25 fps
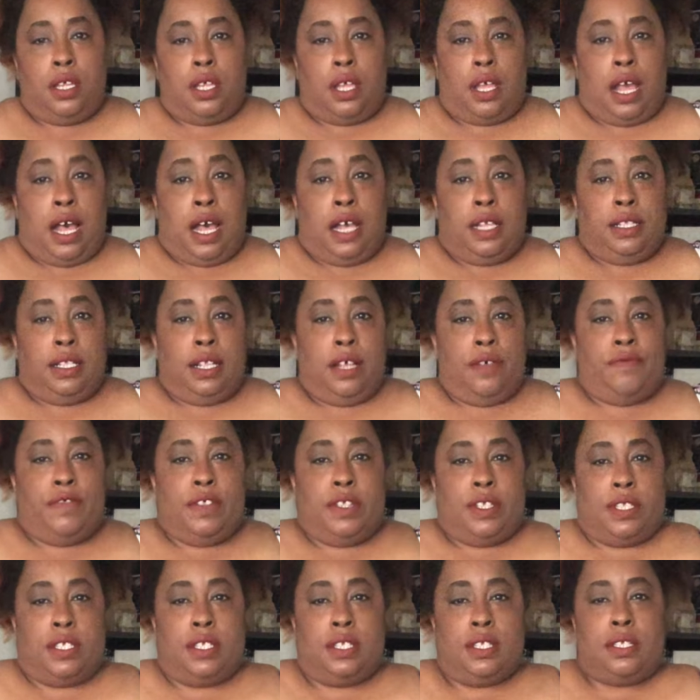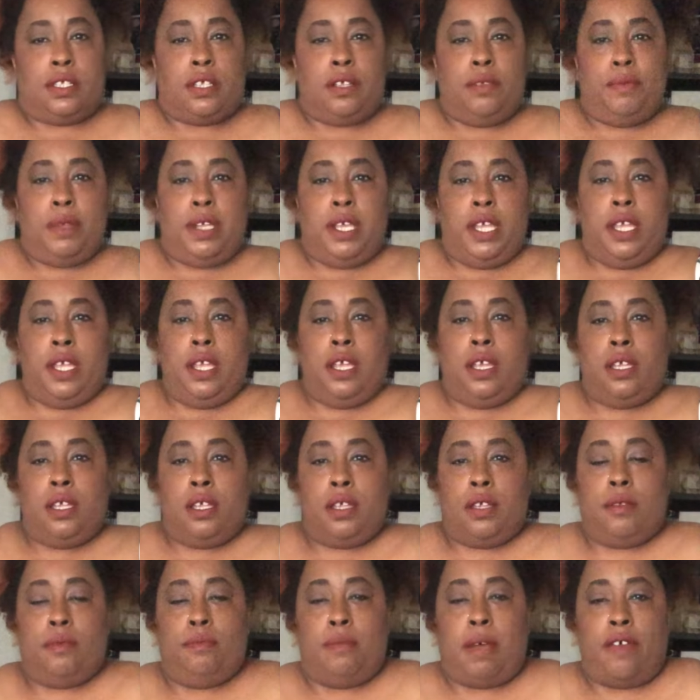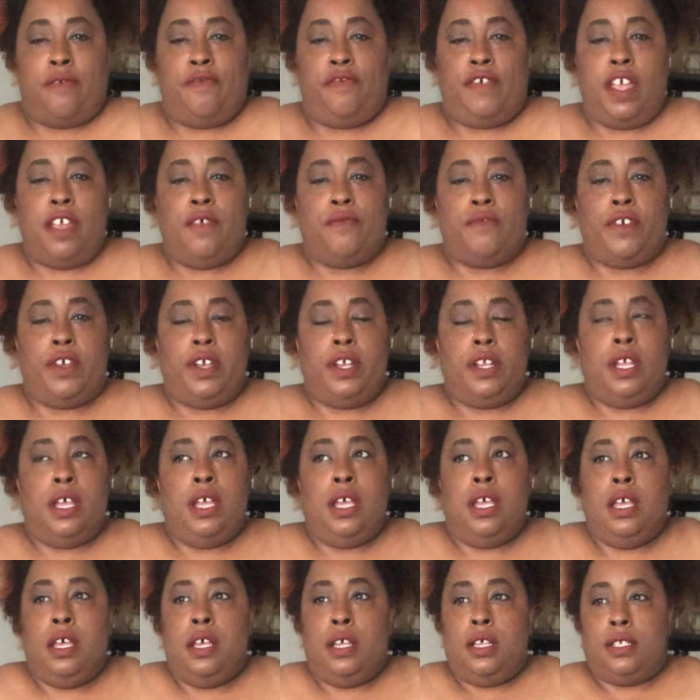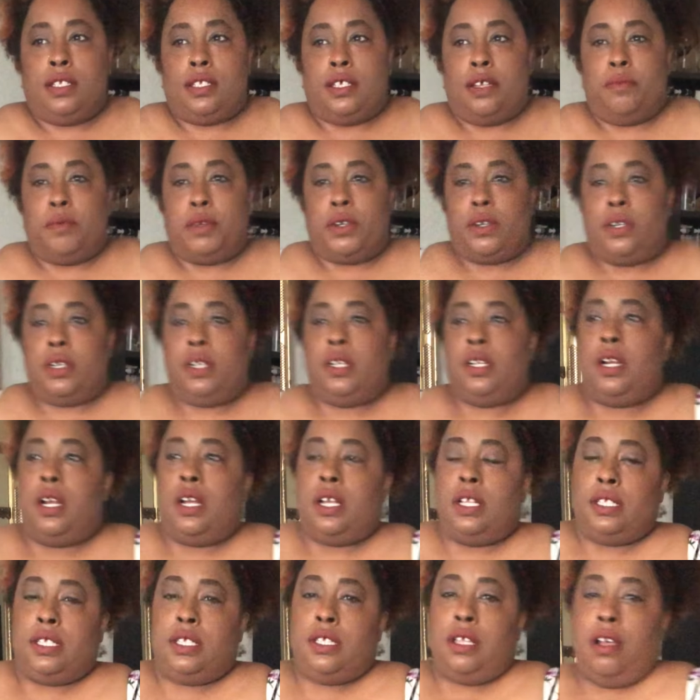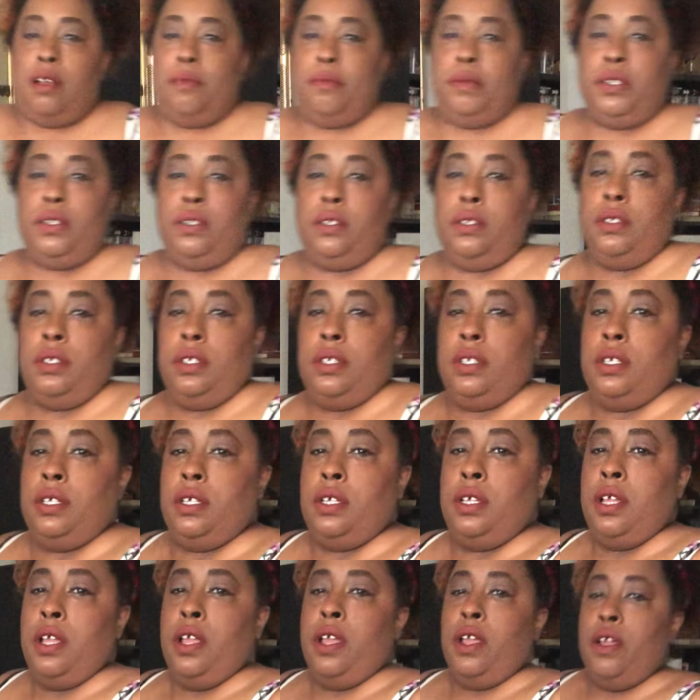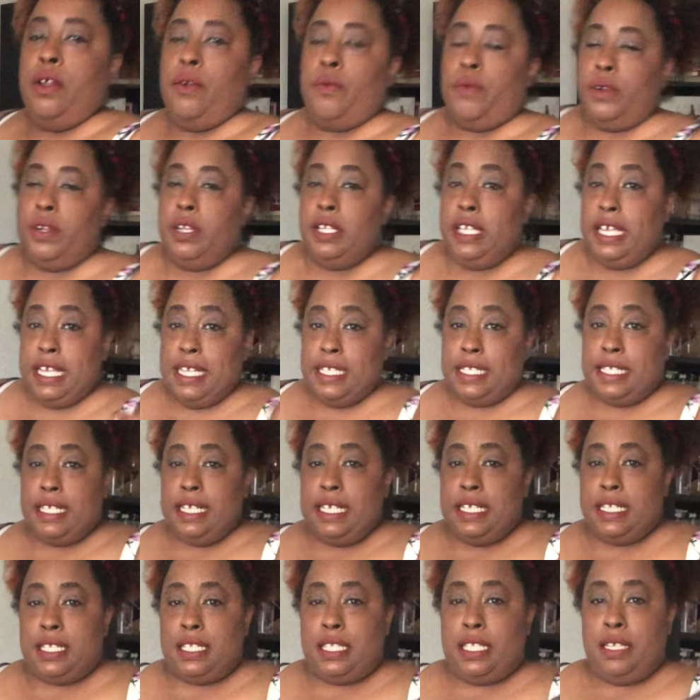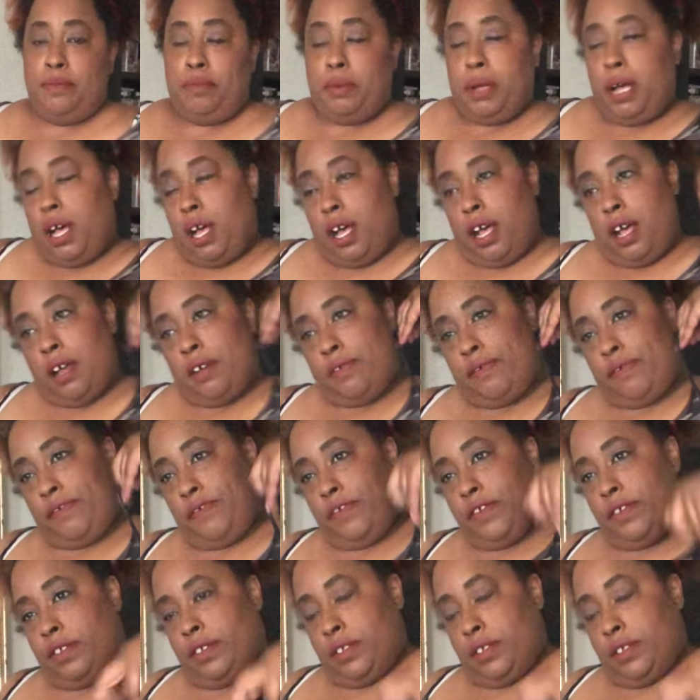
I love this. This is gonna be my favorite summer ensemble. Real easily slip off.